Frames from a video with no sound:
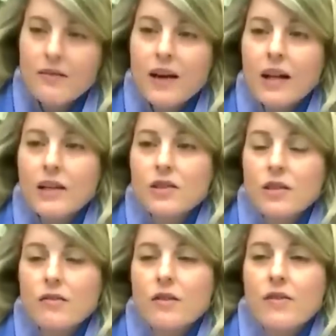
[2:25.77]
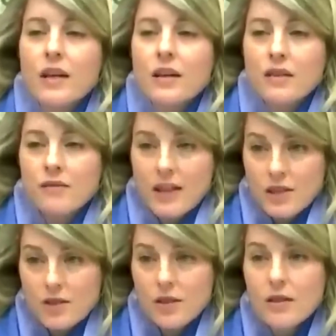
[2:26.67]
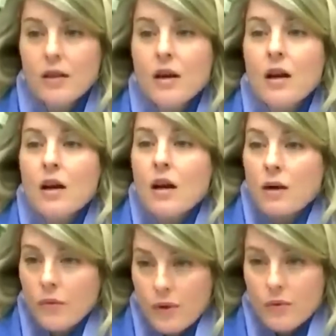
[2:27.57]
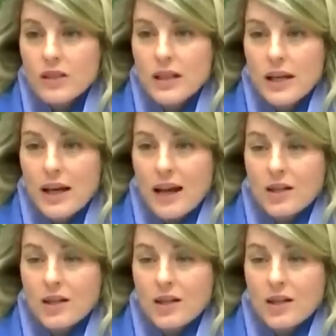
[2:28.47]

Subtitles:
violation of the Vienna Convention, we would take action.